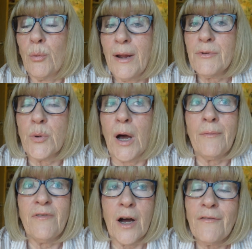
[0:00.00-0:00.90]
round to it.
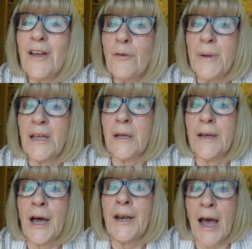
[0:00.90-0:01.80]
I've never been an
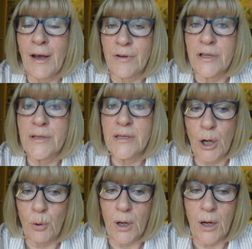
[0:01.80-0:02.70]
avid
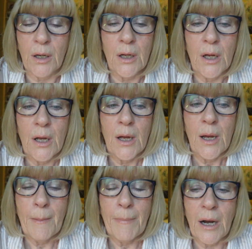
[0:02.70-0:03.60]
sewer.
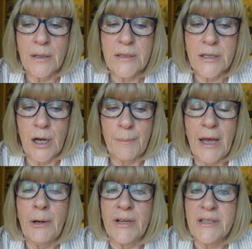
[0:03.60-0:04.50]
But
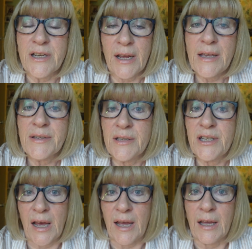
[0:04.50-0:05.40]
anyway, today is the
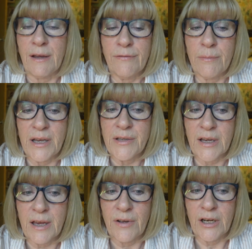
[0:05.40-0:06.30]
day for me to
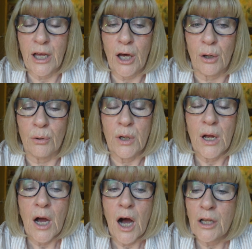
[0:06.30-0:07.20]
give it a go.
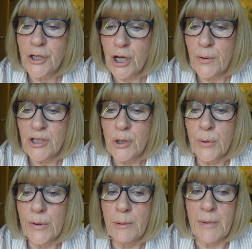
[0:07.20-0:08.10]
I'll show it to you
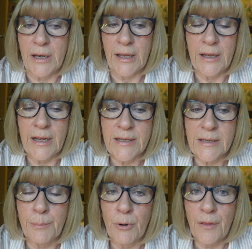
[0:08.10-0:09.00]
in a minute. It's a
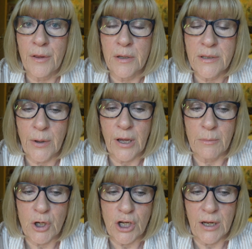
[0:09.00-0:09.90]
Brother sewing
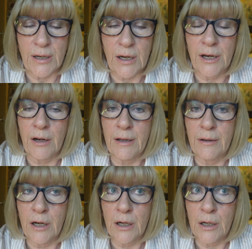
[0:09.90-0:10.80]
machine, and
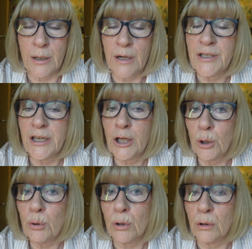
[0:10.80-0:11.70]
I did
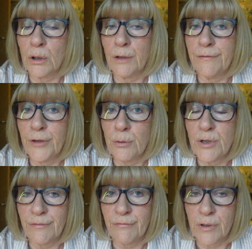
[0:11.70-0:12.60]
Google a few
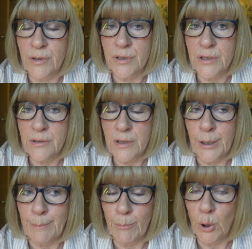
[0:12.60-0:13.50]
different
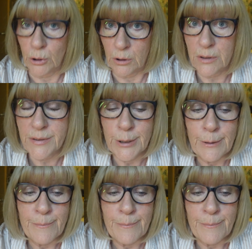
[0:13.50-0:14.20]
models